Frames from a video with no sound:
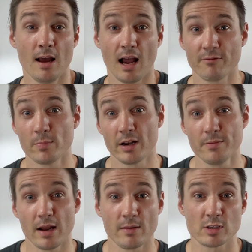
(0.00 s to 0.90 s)
Hi
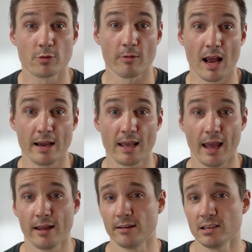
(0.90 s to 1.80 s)
everybody, my name is Greg,
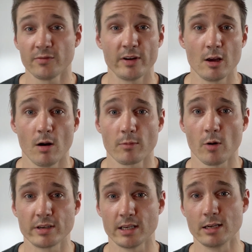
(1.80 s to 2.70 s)
and in this video I'm
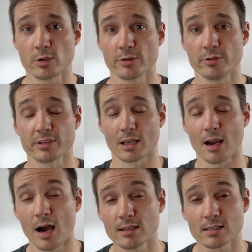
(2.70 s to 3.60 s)
going to introduce the
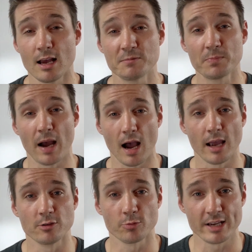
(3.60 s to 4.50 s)
concepts
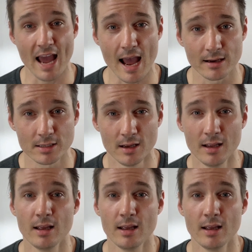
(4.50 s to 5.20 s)
behind React.